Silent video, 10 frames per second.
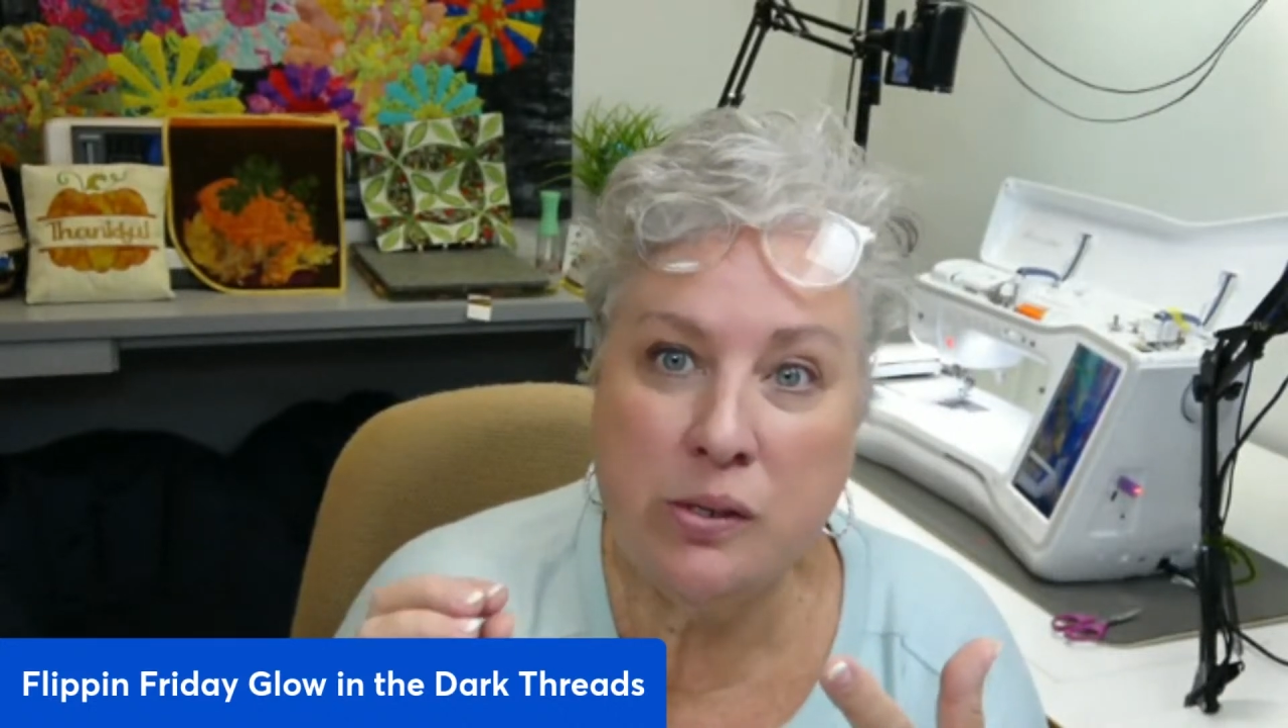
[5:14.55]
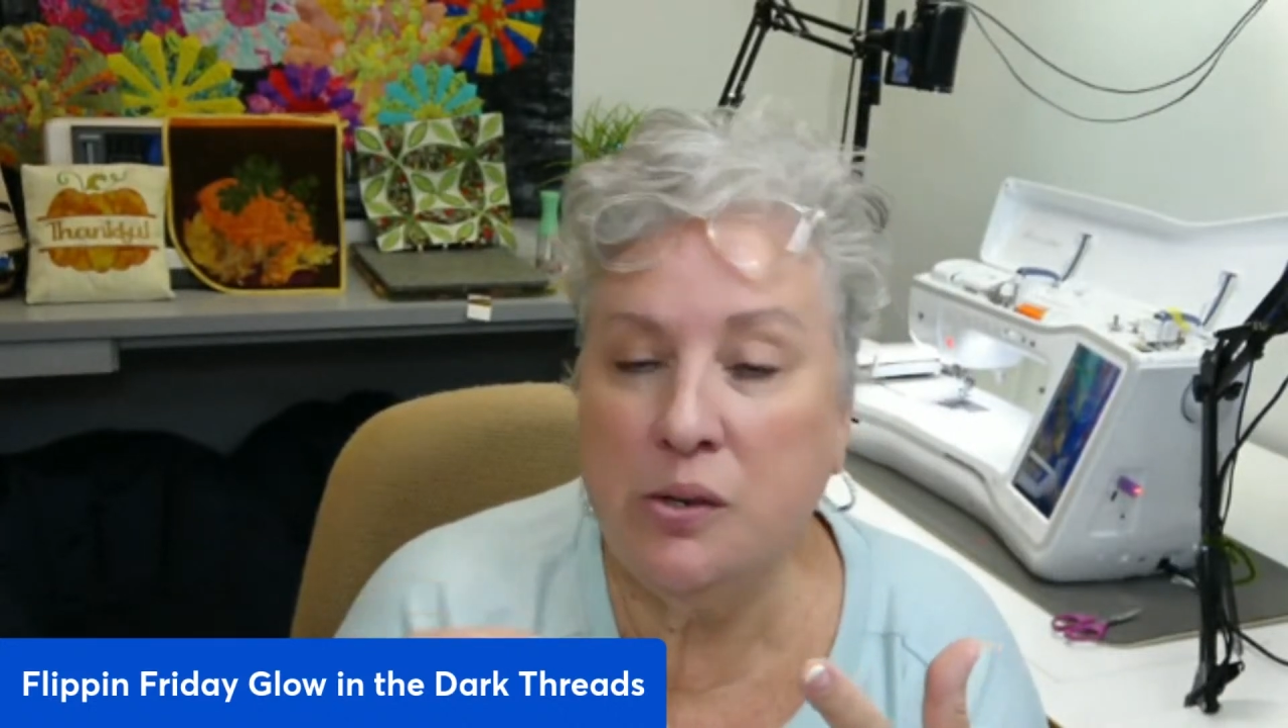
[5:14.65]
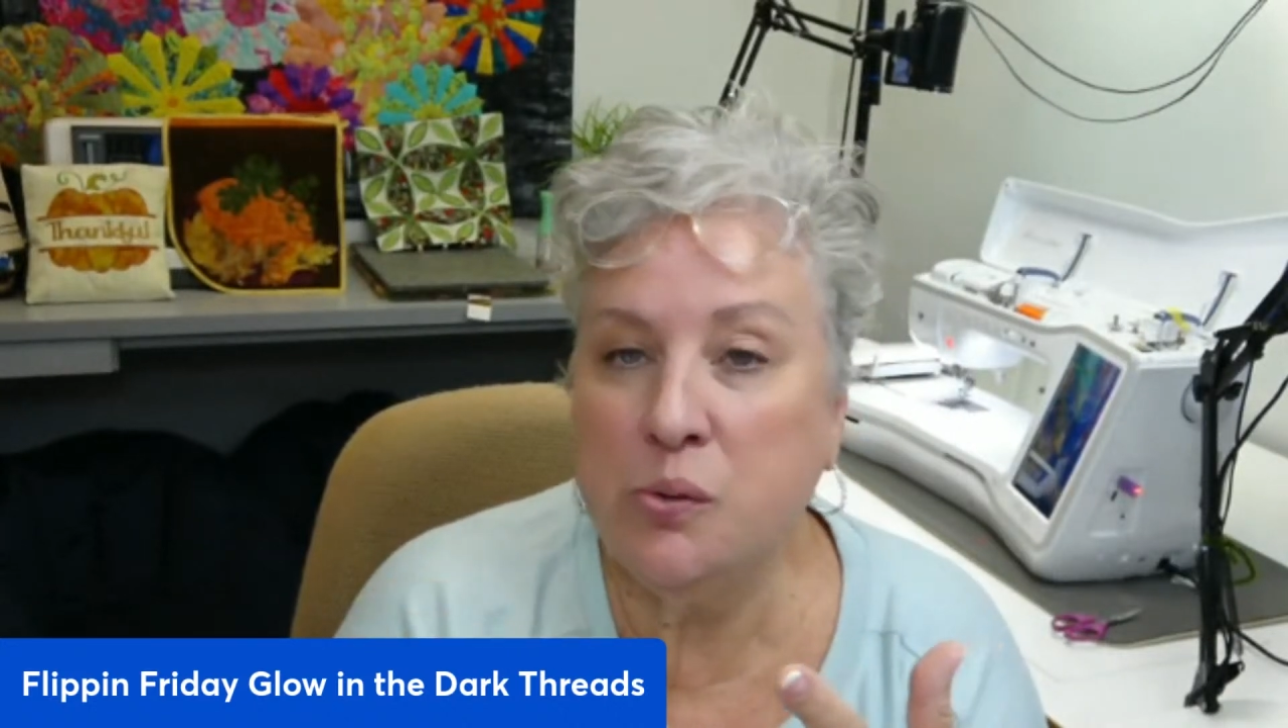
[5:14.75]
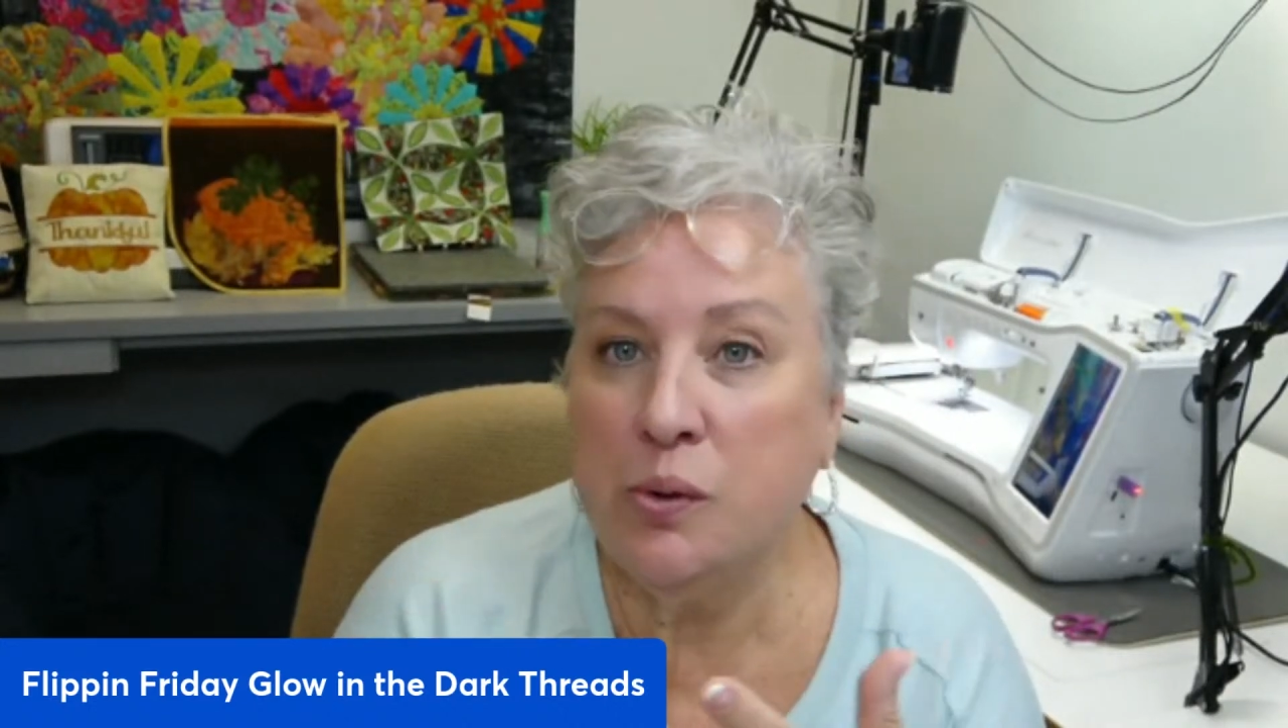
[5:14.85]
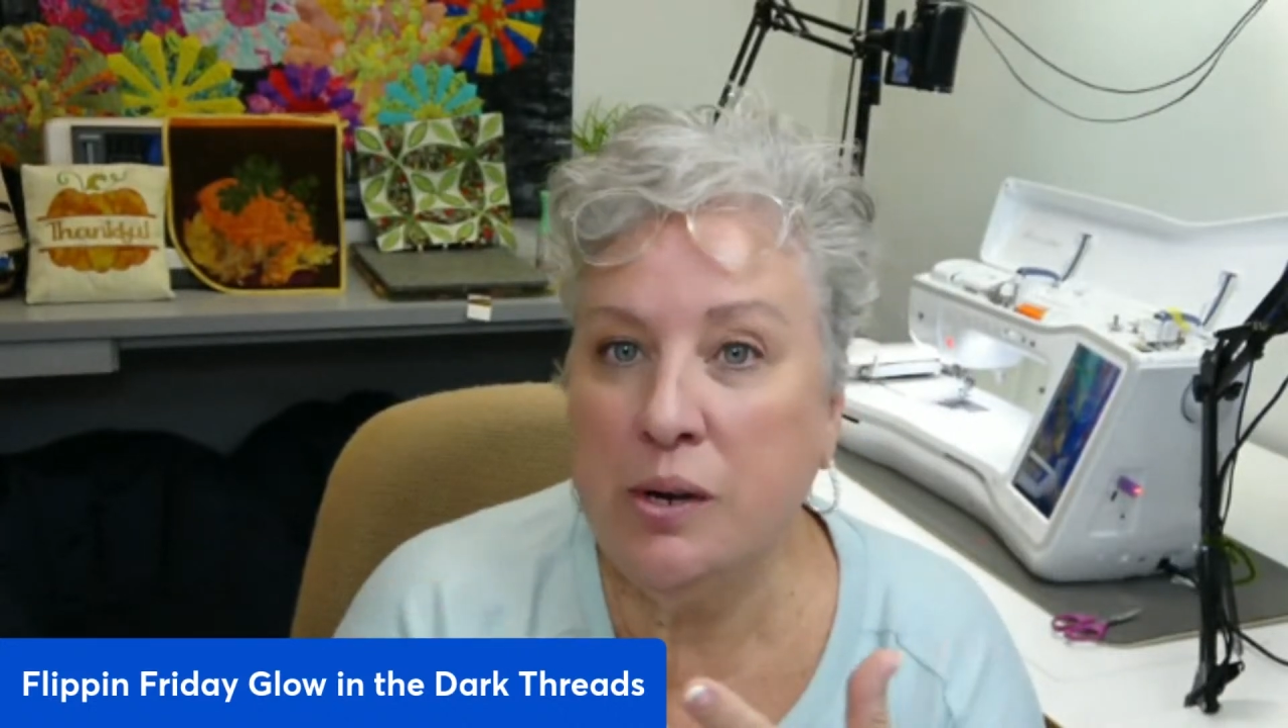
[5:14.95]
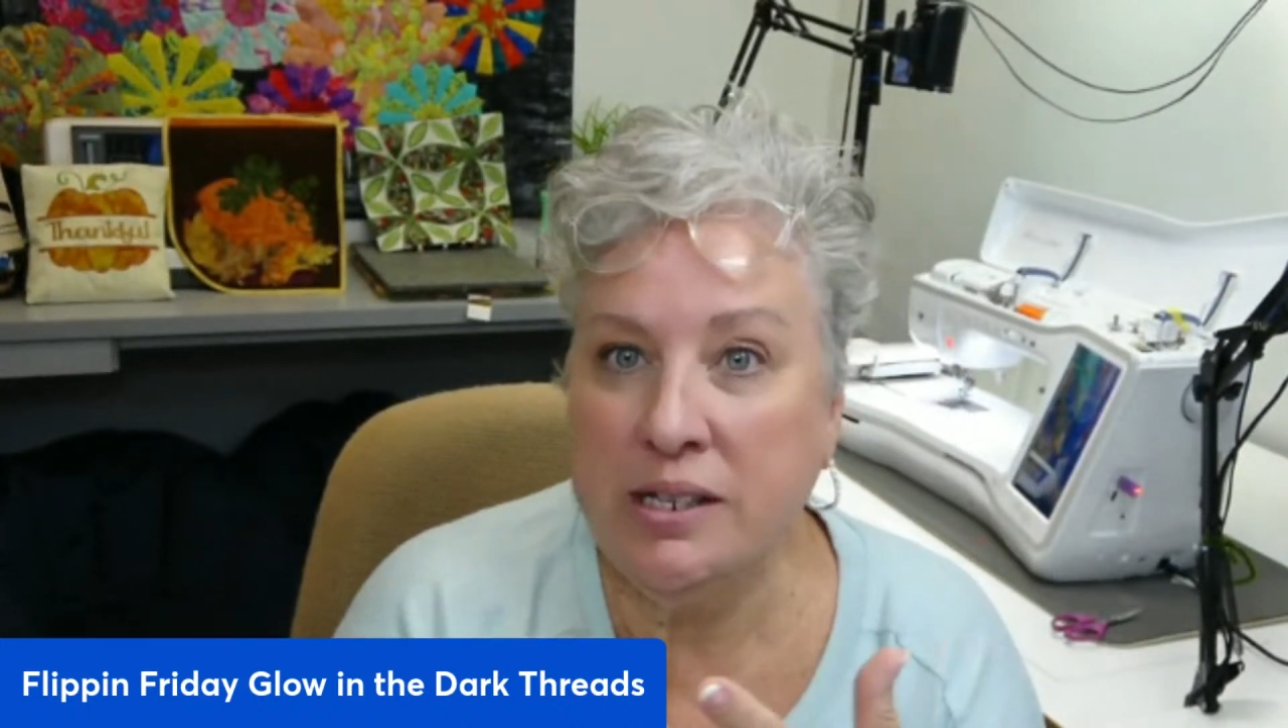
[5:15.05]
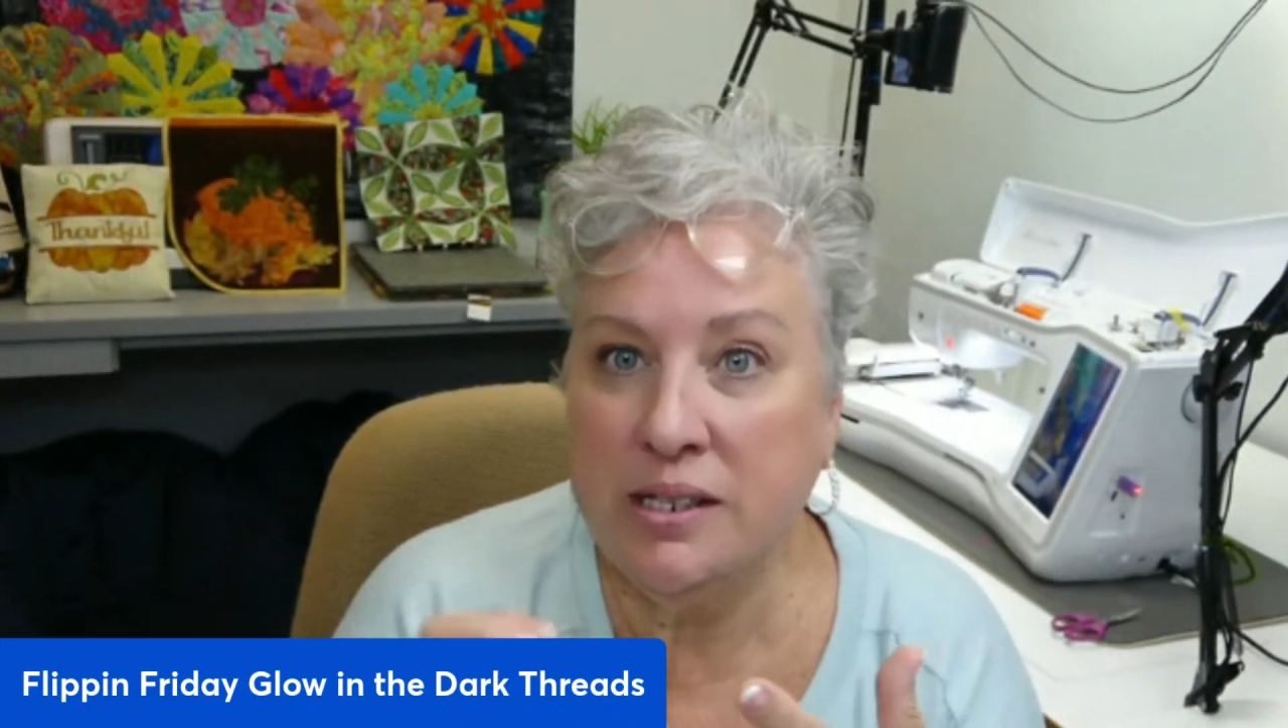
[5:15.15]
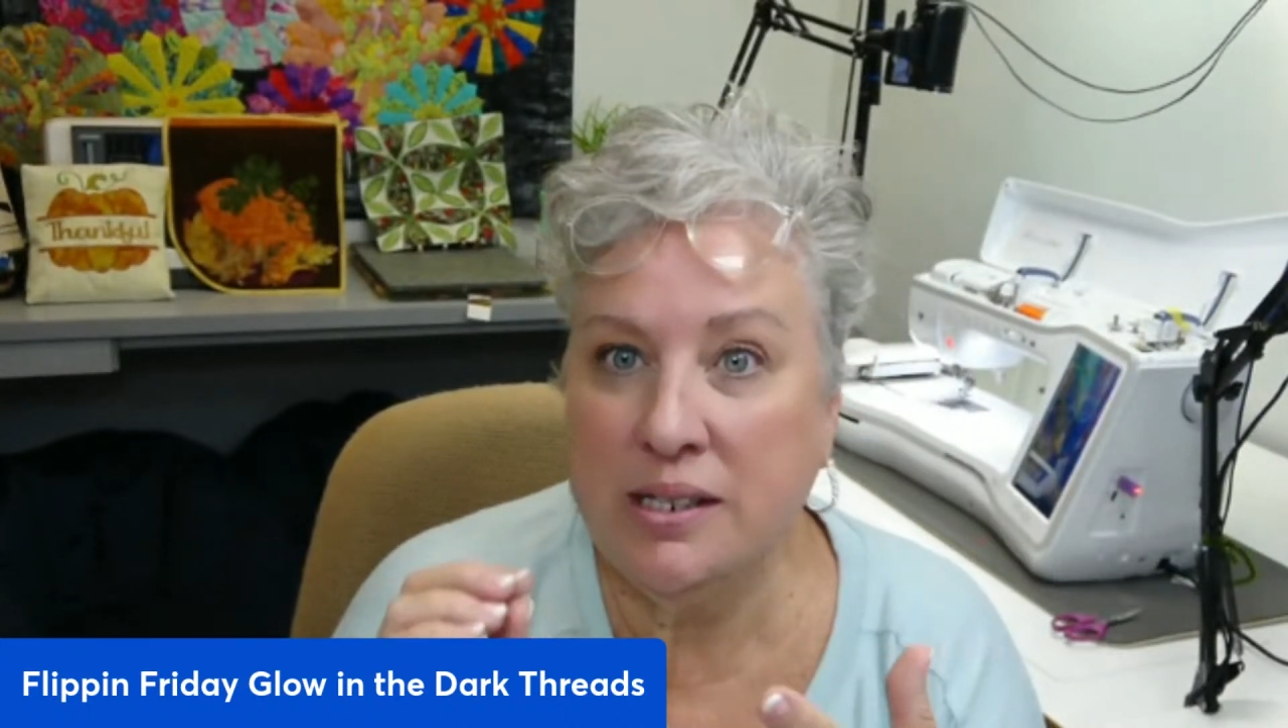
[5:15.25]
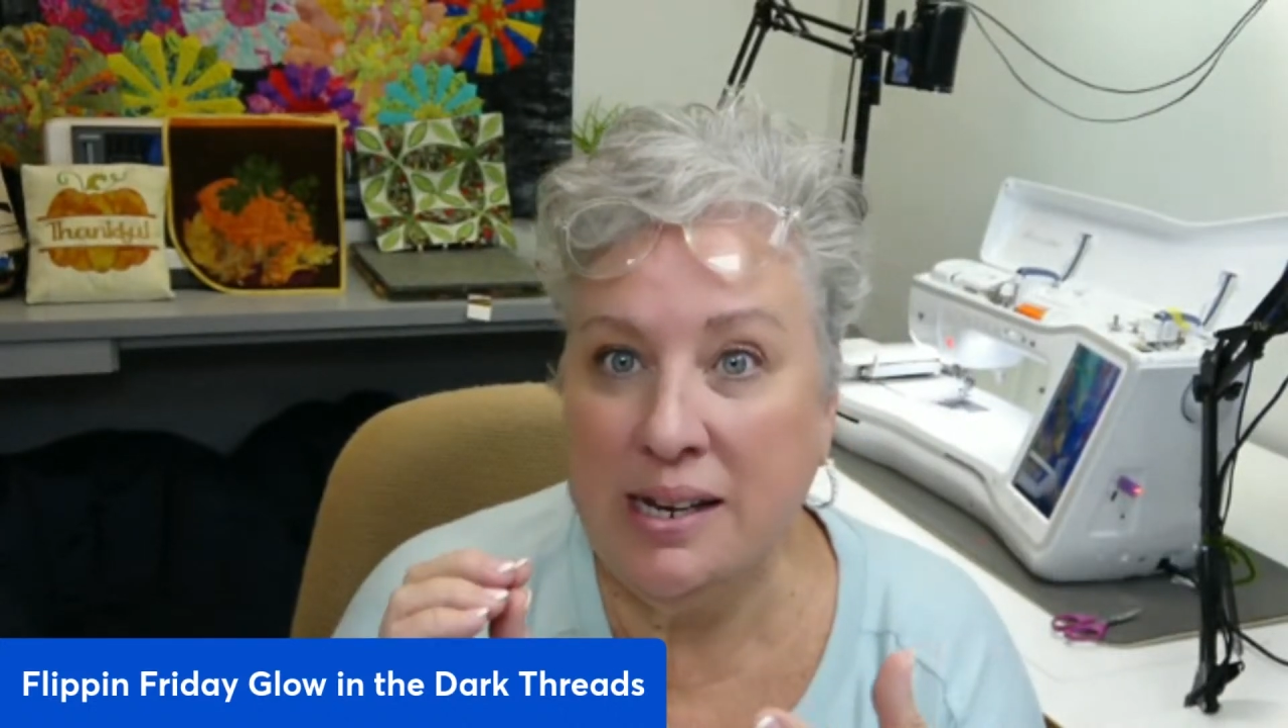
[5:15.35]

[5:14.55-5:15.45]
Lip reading: and wrists